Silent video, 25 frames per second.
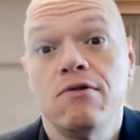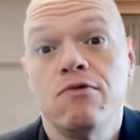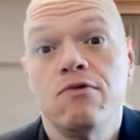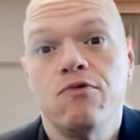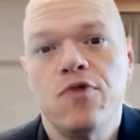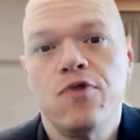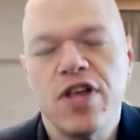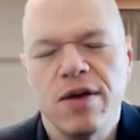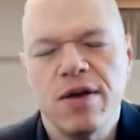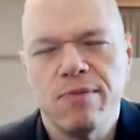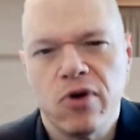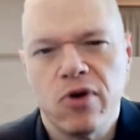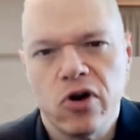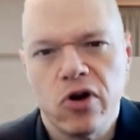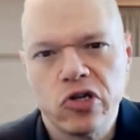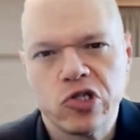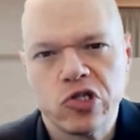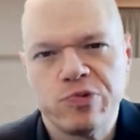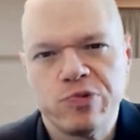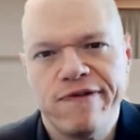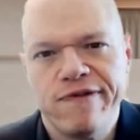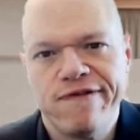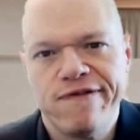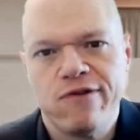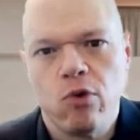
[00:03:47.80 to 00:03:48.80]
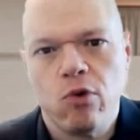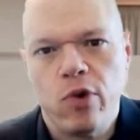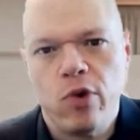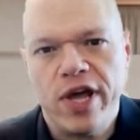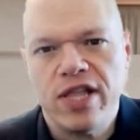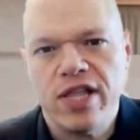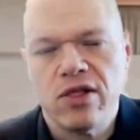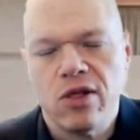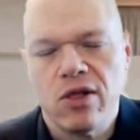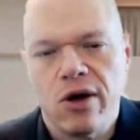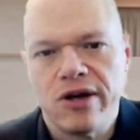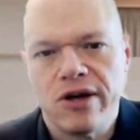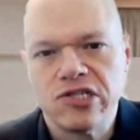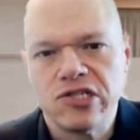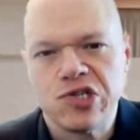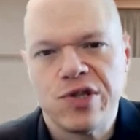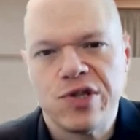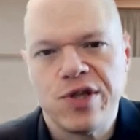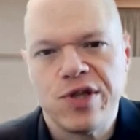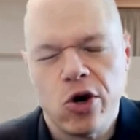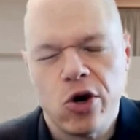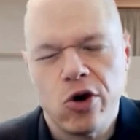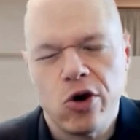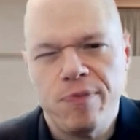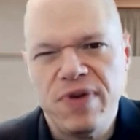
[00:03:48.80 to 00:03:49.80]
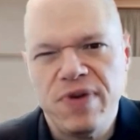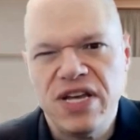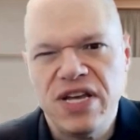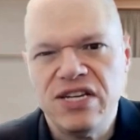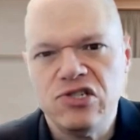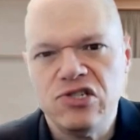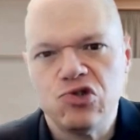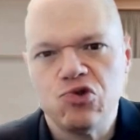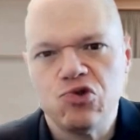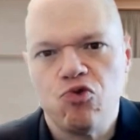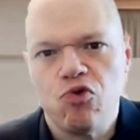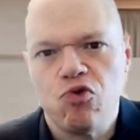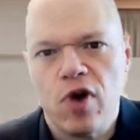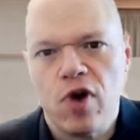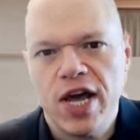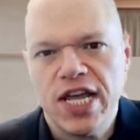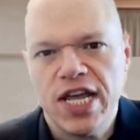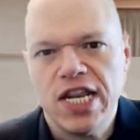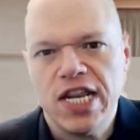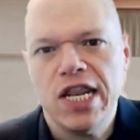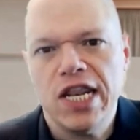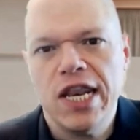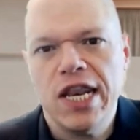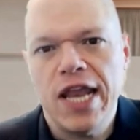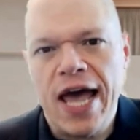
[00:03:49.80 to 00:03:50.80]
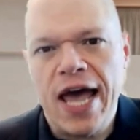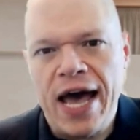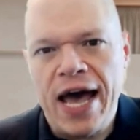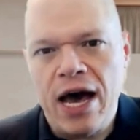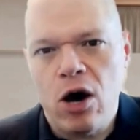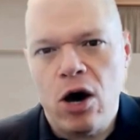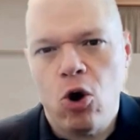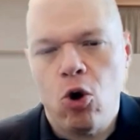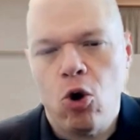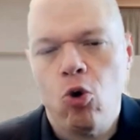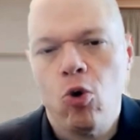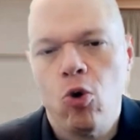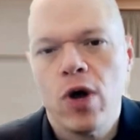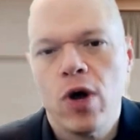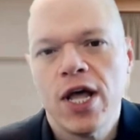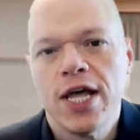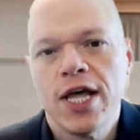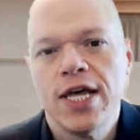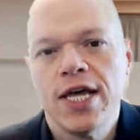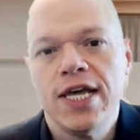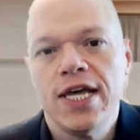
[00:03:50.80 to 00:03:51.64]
reimbursement for weight loss therapies right now